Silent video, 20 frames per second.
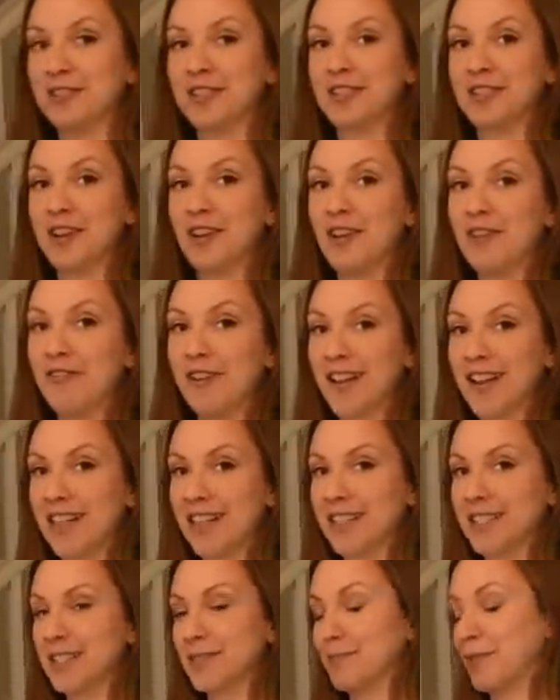it was so
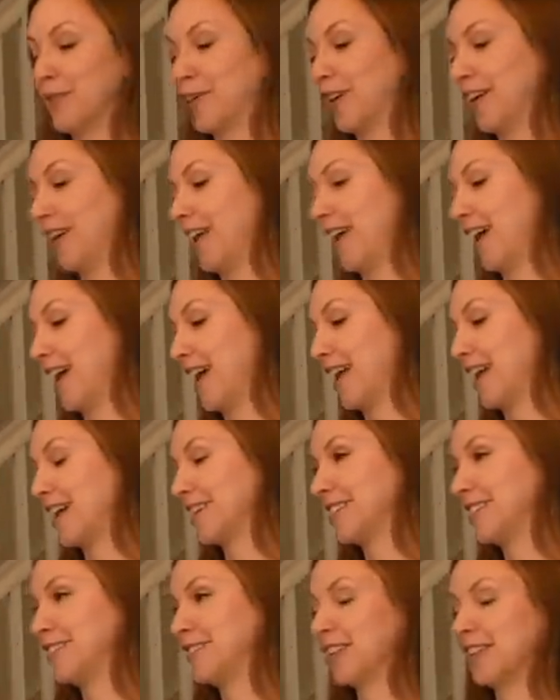funny this morning, I
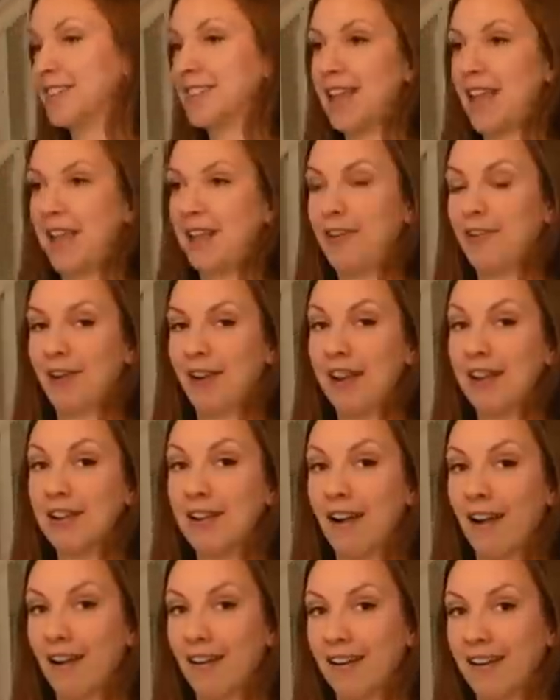guess you could say
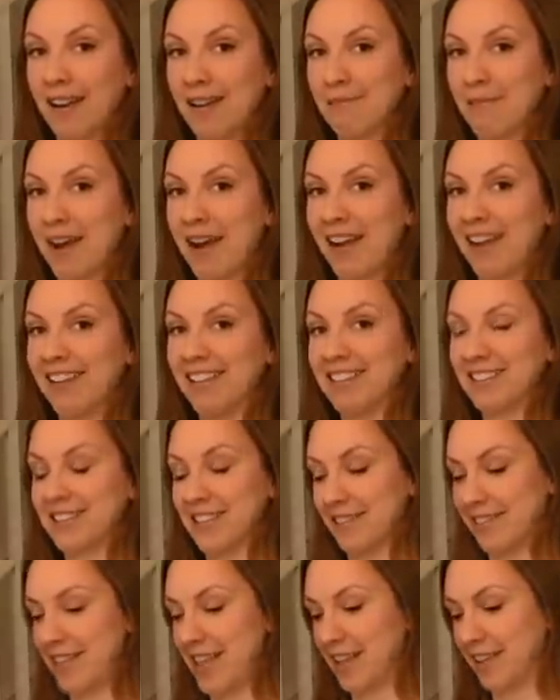great gardening minds
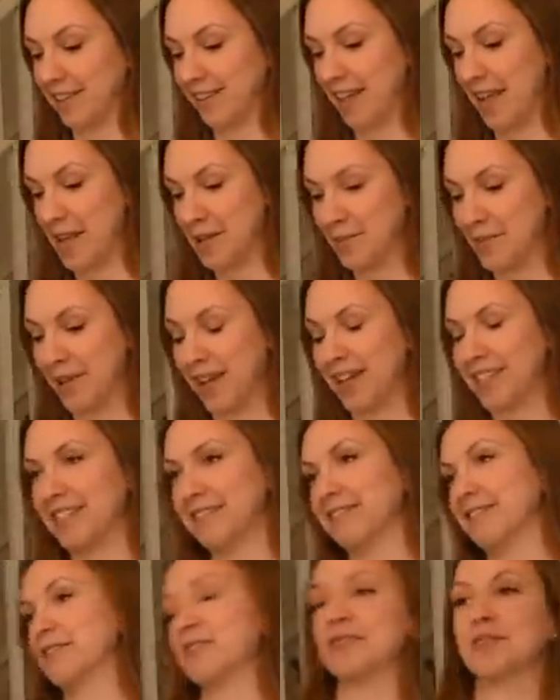think alike,
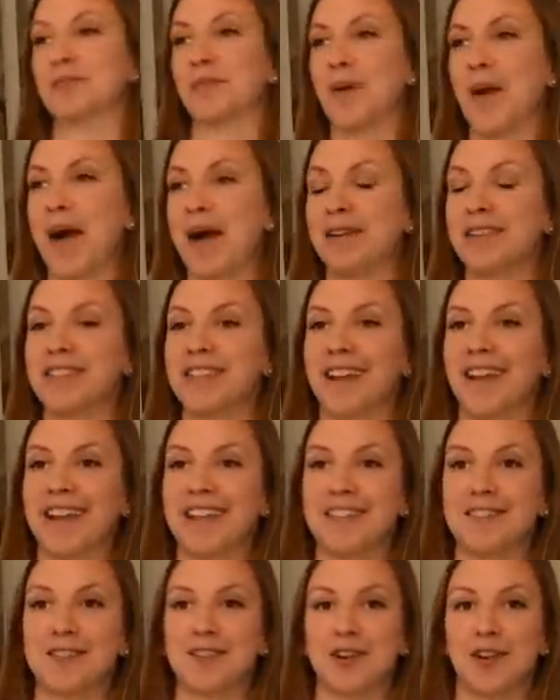because I was just browsing
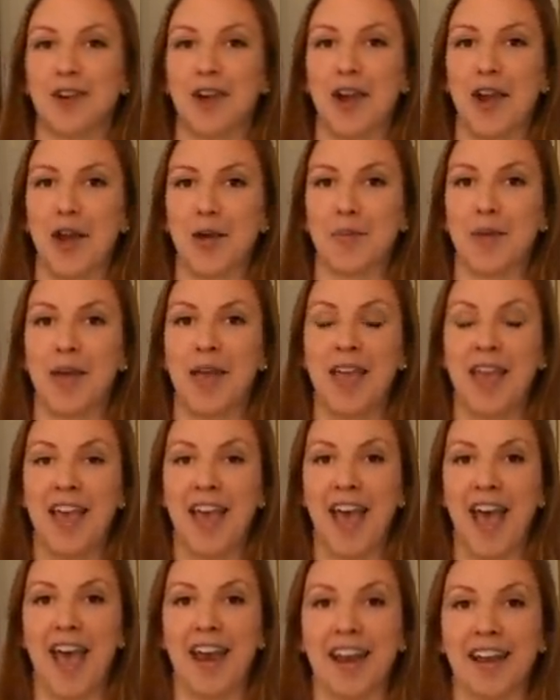Instagram
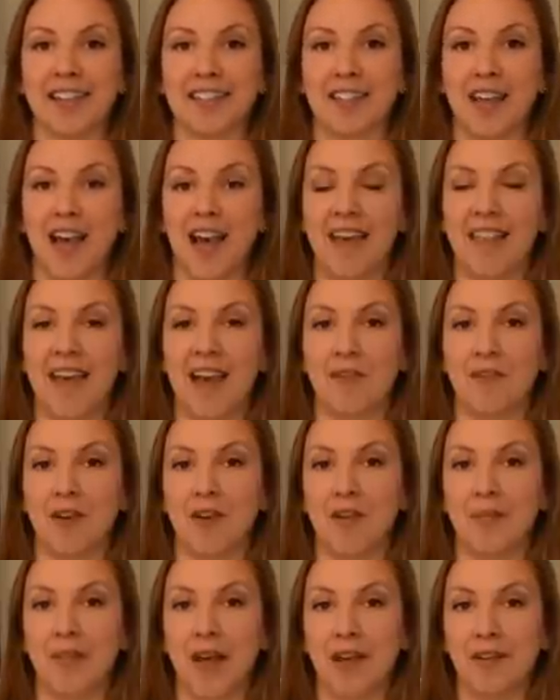and I saw that
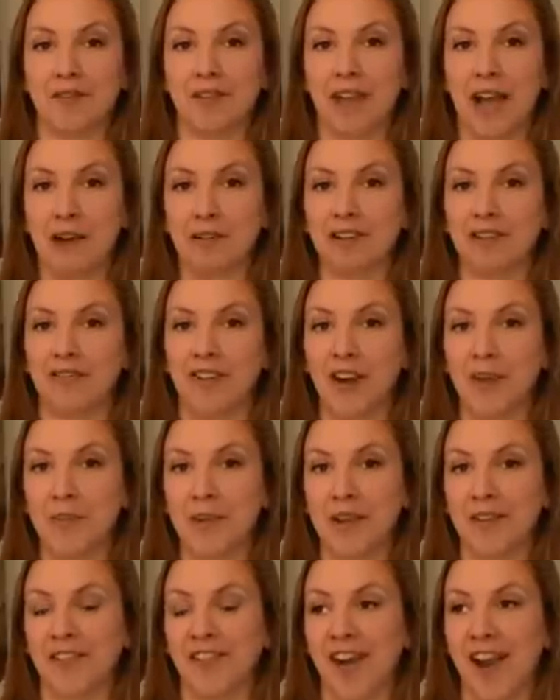one of my flower
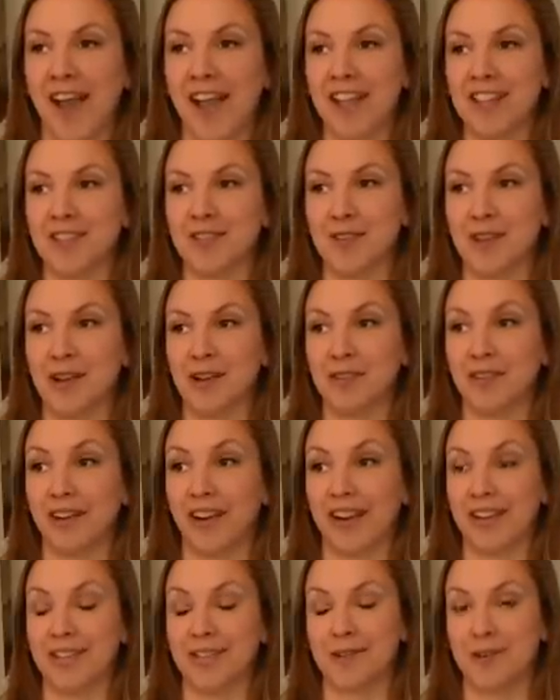farming friends
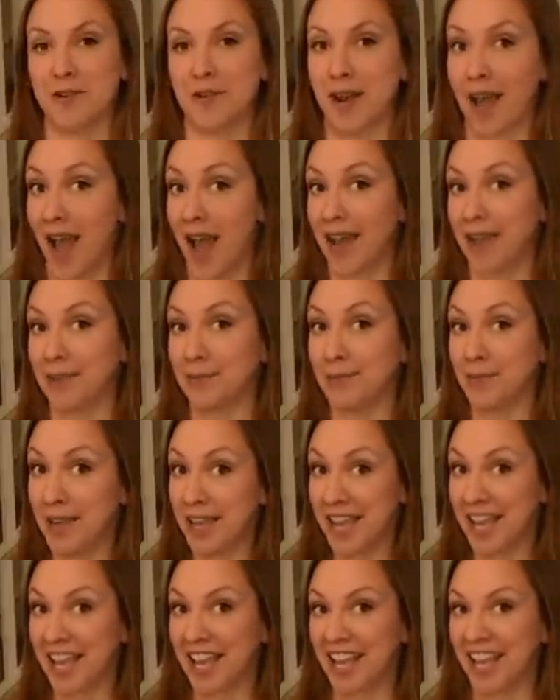over in Zone
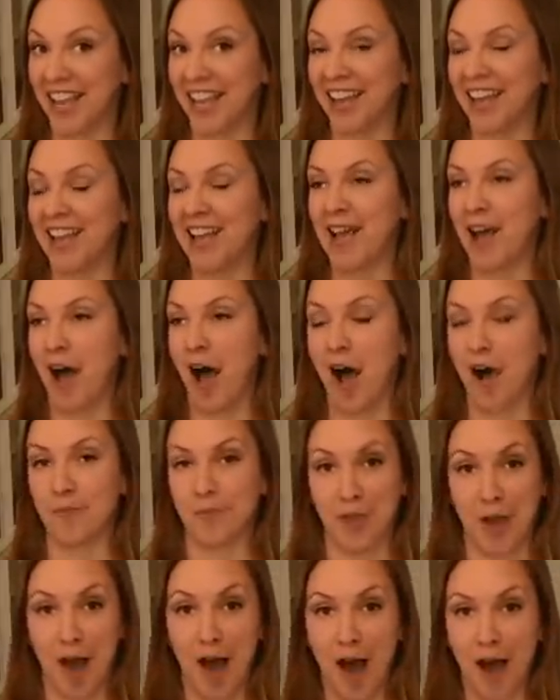9B,
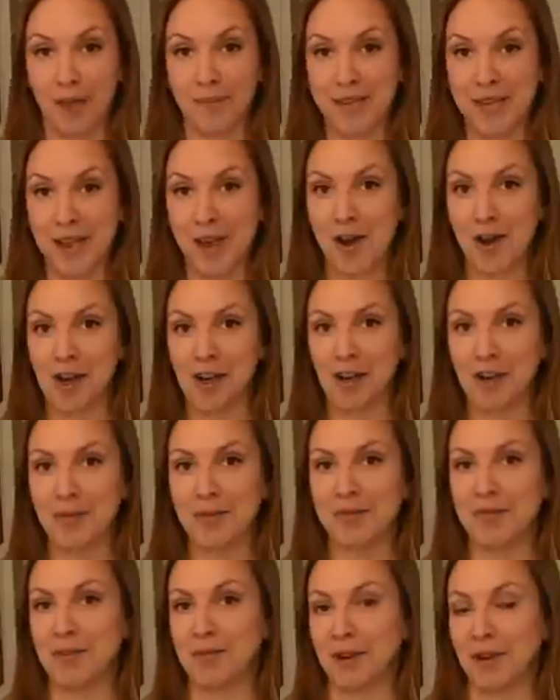the Hobby
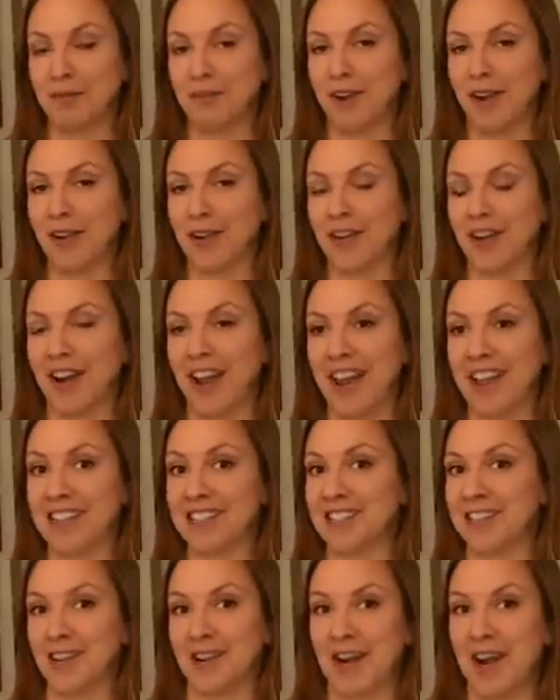Home, if you want to follow her on
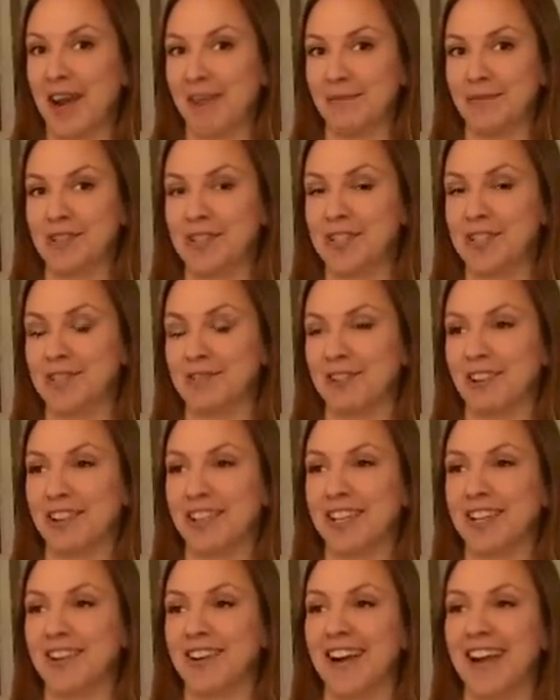Instagram, she's
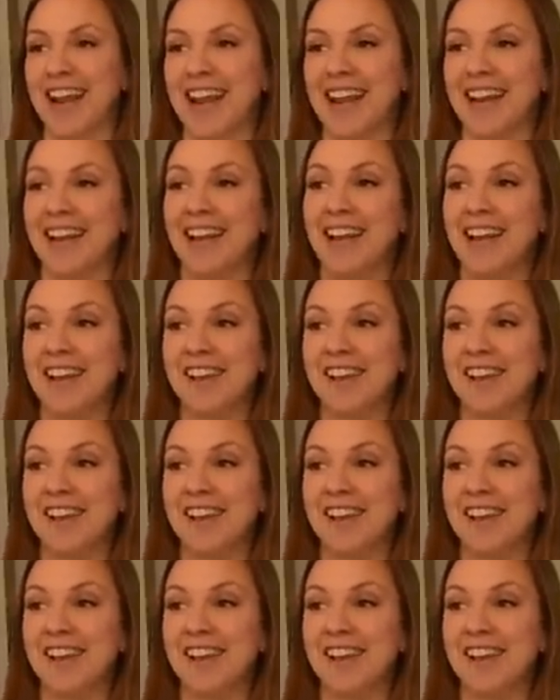really great.